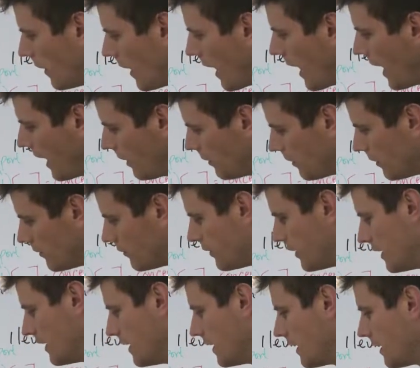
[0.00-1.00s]
out of
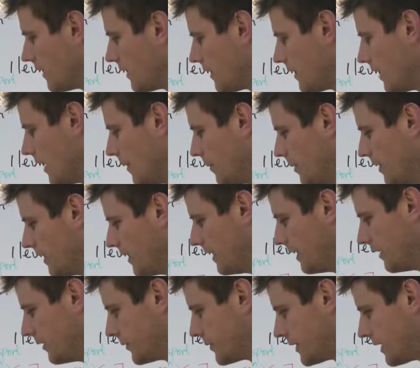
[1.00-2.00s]
the
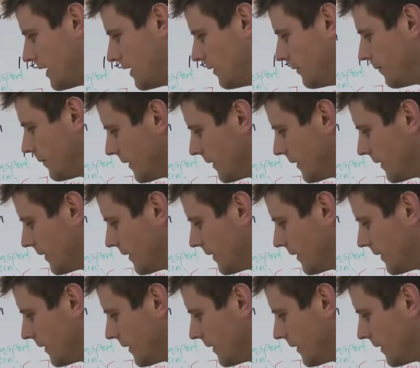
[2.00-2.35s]
epithelial cell